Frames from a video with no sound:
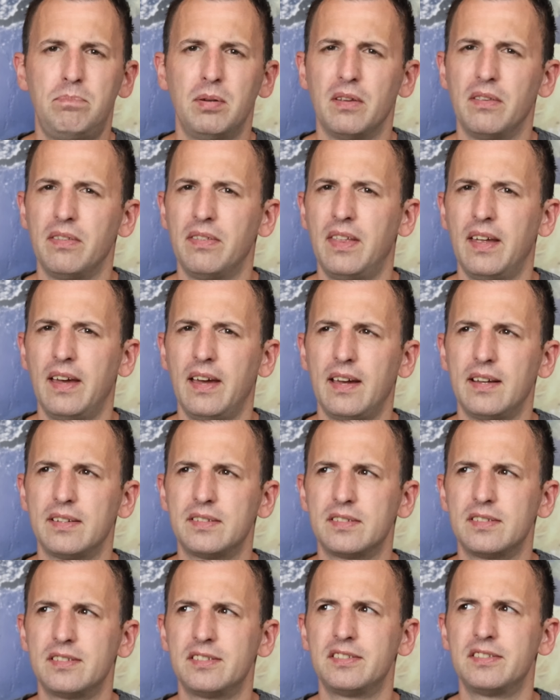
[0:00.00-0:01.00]
but they're
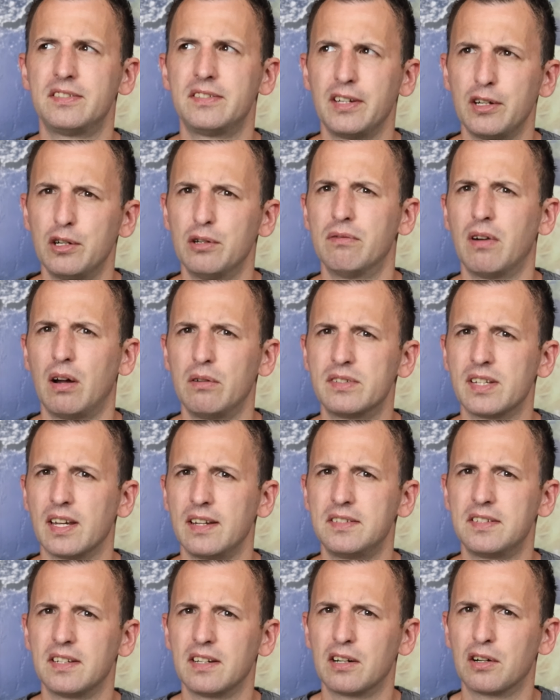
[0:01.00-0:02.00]
still
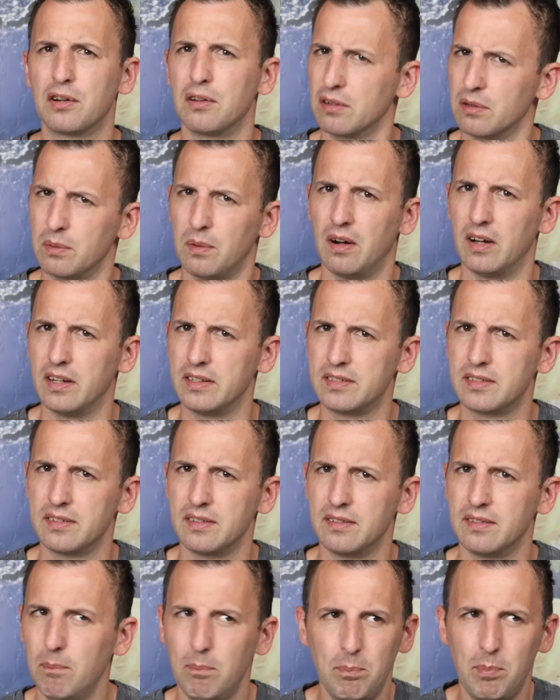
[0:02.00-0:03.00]
rotating clockwise
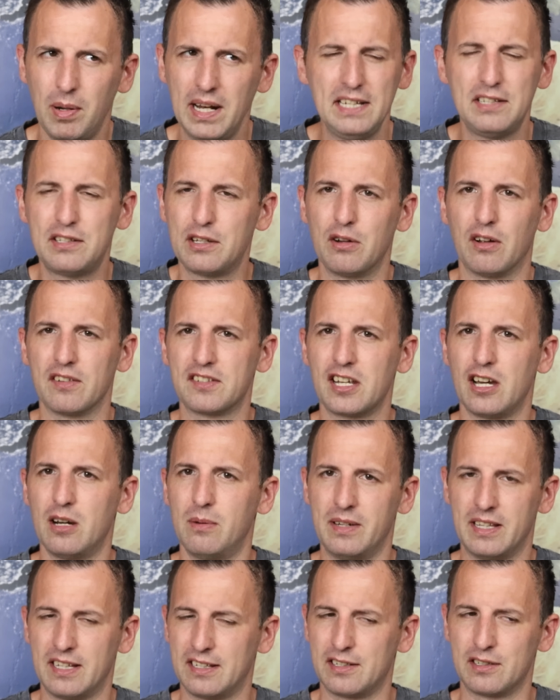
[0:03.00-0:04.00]
please do not tell
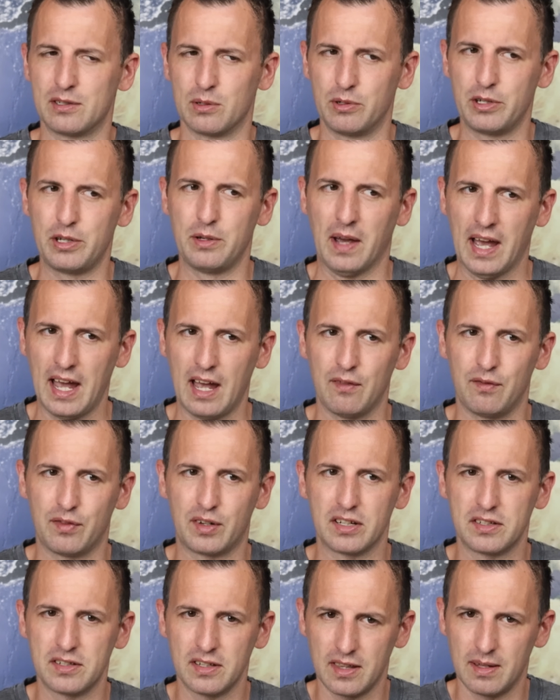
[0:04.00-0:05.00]
me this is all you have
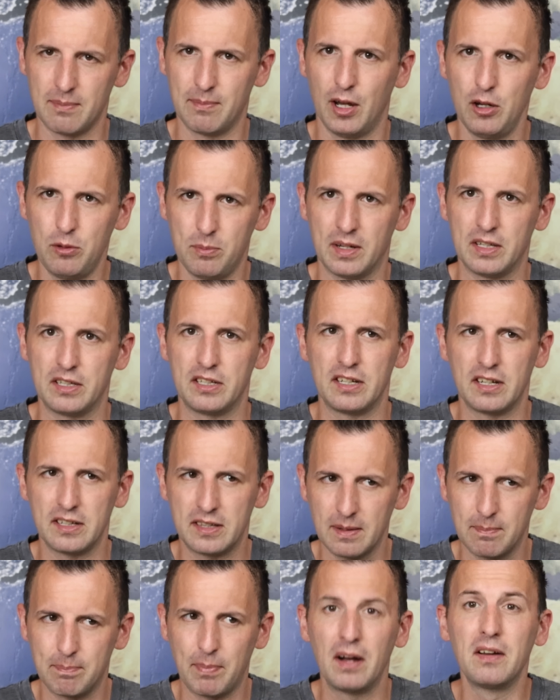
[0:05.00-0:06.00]
because at the moment you're
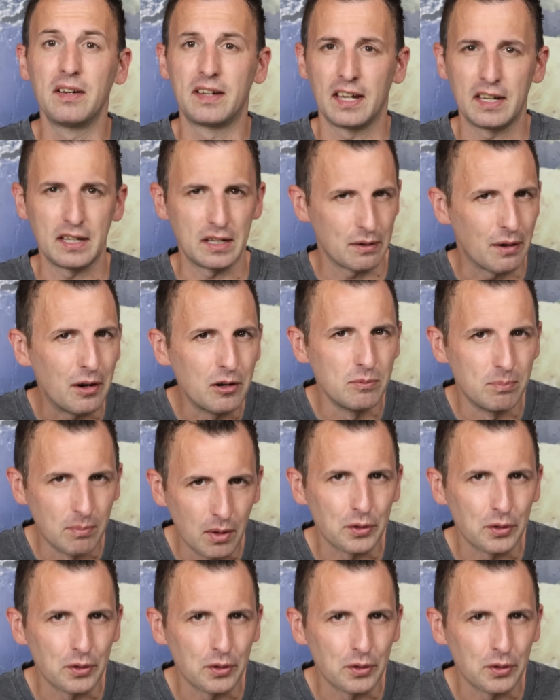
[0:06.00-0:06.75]
debunking your own